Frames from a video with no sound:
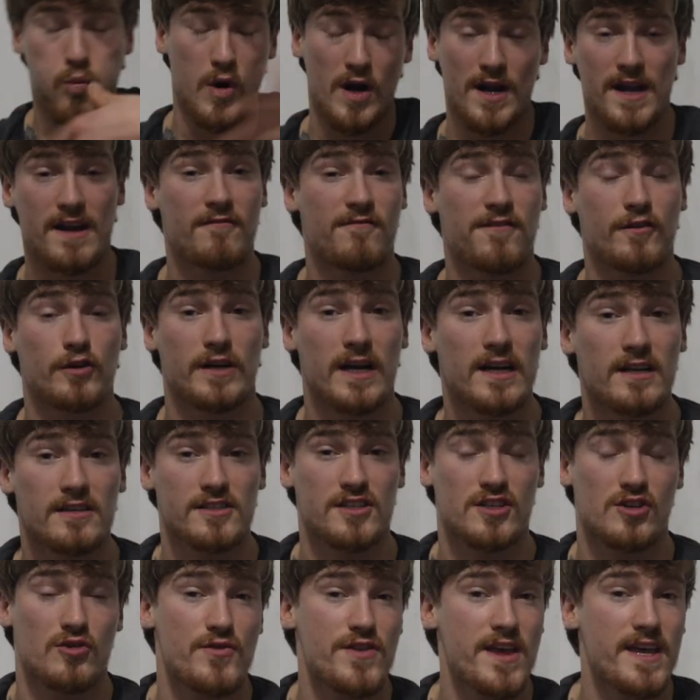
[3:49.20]
whatever
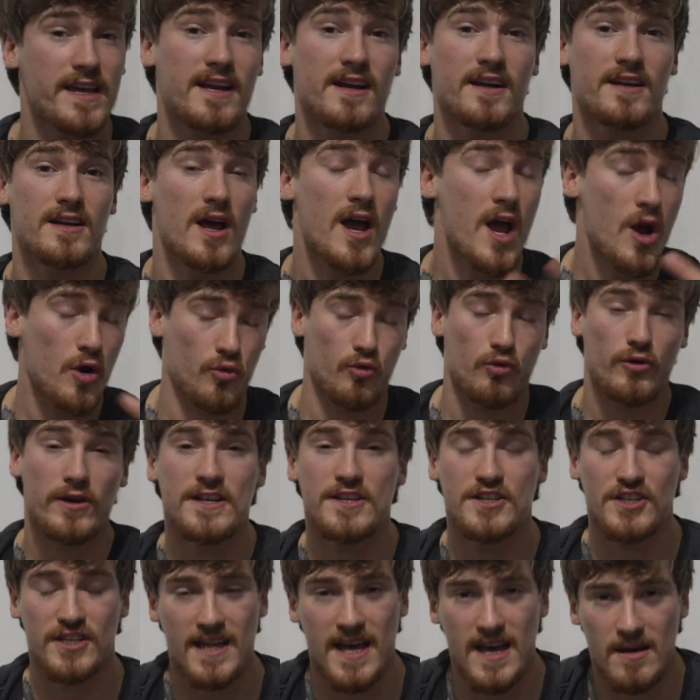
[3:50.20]
else so they could
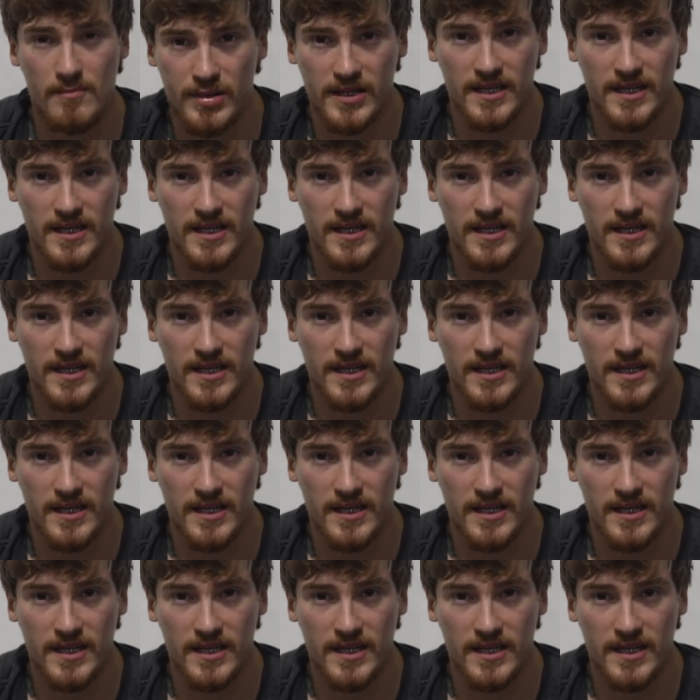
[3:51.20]
reach that